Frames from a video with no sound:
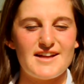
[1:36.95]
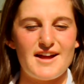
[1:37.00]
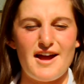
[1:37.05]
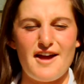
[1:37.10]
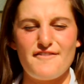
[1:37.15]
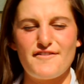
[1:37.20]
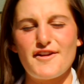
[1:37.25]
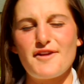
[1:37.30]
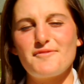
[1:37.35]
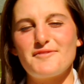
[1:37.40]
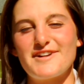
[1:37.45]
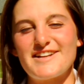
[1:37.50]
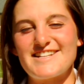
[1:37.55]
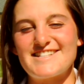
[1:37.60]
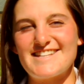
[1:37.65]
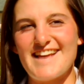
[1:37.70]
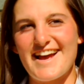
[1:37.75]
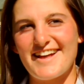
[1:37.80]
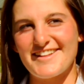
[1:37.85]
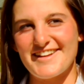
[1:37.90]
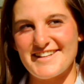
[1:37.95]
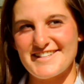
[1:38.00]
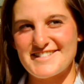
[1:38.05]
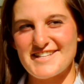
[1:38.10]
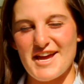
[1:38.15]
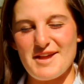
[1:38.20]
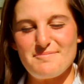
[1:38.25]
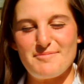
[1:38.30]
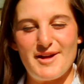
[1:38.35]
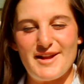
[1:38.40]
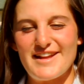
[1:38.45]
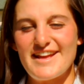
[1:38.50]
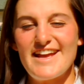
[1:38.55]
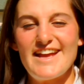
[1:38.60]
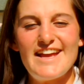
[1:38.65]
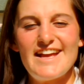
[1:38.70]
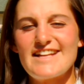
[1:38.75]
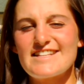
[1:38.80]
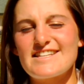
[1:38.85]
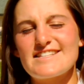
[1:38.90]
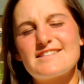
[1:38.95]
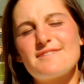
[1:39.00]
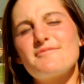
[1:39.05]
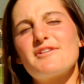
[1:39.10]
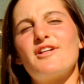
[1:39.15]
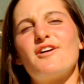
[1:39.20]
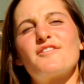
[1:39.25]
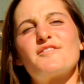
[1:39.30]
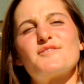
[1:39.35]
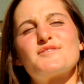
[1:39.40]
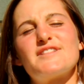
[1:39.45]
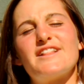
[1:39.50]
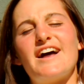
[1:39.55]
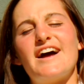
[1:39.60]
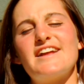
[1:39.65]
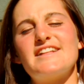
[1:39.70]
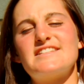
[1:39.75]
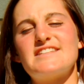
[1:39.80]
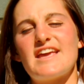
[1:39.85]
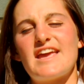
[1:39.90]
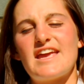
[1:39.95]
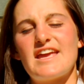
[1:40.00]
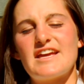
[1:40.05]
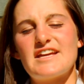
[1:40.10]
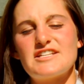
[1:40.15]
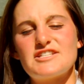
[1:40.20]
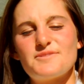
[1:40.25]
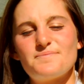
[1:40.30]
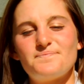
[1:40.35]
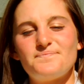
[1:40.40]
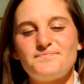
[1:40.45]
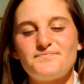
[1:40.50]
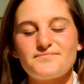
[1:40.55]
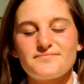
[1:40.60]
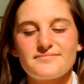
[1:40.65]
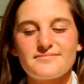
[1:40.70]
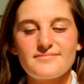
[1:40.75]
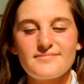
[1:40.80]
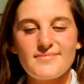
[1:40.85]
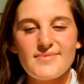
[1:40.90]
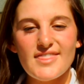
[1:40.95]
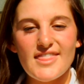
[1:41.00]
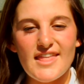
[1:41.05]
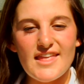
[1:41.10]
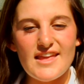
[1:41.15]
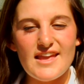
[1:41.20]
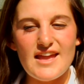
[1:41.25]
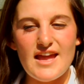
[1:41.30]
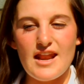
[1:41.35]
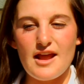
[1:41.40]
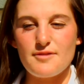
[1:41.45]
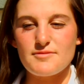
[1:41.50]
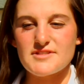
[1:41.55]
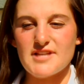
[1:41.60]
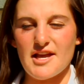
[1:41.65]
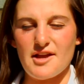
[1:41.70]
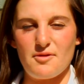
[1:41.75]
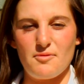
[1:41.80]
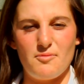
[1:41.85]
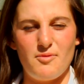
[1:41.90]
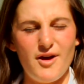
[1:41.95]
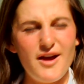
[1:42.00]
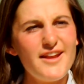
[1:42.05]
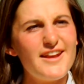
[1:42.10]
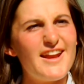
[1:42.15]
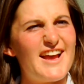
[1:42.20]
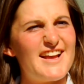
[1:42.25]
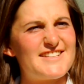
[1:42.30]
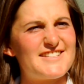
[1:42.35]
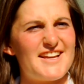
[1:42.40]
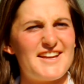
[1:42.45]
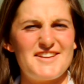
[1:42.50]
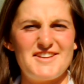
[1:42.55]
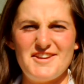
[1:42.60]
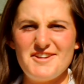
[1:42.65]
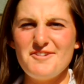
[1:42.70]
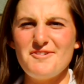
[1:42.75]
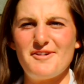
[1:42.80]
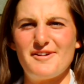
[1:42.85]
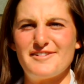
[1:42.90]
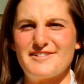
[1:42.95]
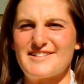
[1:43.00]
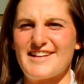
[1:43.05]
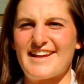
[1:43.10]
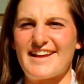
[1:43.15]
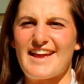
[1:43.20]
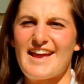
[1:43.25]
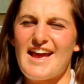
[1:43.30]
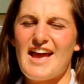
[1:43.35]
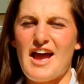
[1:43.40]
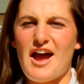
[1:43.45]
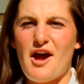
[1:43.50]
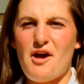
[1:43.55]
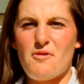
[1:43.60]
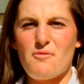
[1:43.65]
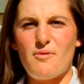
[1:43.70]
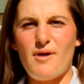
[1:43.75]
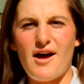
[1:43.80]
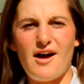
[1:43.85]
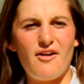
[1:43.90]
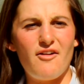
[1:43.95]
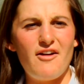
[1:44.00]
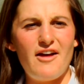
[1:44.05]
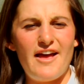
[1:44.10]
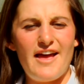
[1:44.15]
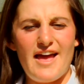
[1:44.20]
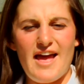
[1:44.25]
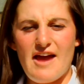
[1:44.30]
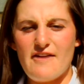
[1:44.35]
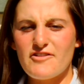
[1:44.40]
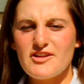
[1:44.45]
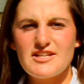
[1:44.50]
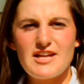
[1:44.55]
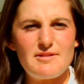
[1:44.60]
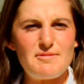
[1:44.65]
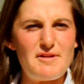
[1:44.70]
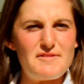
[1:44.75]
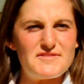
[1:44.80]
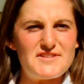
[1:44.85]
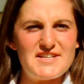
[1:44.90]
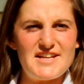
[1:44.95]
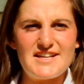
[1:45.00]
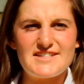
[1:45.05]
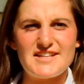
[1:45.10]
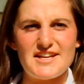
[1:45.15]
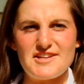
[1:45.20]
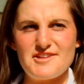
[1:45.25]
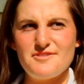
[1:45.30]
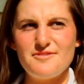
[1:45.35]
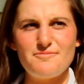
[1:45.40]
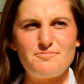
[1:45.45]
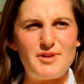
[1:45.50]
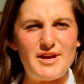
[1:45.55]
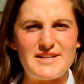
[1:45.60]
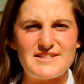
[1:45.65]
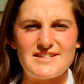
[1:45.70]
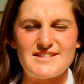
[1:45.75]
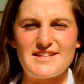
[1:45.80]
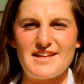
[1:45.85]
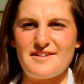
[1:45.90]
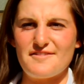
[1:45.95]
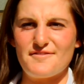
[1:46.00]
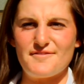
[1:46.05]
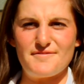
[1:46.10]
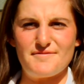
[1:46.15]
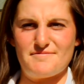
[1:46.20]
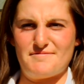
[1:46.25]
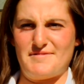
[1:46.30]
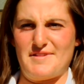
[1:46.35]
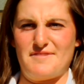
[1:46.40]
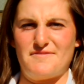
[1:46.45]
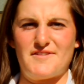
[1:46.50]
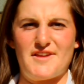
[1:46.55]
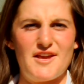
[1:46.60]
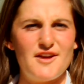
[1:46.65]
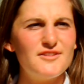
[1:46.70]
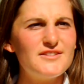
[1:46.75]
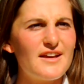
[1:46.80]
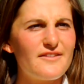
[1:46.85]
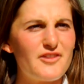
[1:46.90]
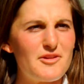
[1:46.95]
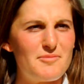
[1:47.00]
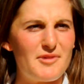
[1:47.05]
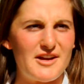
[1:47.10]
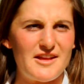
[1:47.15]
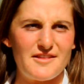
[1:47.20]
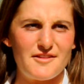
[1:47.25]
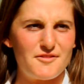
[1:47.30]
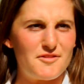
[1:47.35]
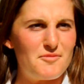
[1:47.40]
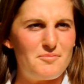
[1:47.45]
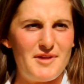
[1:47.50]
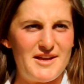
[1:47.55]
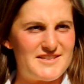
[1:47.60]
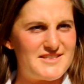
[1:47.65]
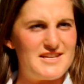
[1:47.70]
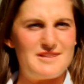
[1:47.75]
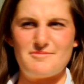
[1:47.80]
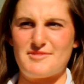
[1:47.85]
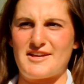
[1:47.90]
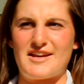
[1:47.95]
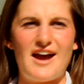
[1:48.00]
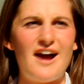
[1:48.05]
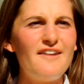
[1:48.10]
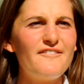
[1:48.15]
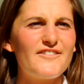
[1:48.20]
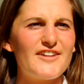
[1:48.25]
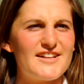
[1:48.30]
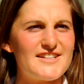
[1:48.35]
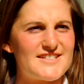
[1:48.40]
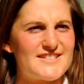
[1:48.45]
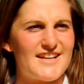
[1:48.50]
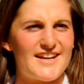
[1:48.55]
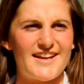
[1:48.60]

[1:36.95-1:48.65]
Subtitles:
I forget what exactly it said, but it said something along those lines. And I was like, what, SIU? I was like, well, every time I've seen SIU places, they've killed everybody. They're the best team in the conference.